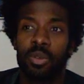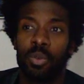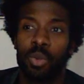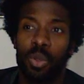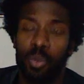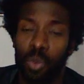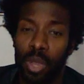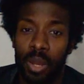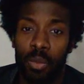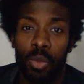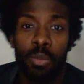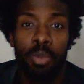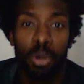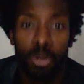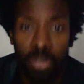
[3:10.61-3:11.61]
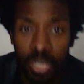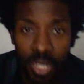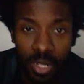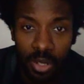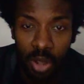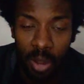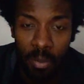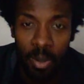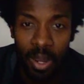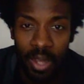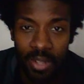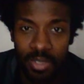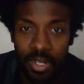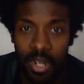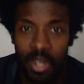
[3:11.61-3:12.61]
we went and we pushed it to our
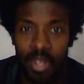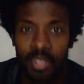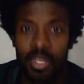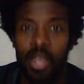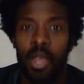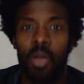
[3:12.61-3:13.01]
Pilates class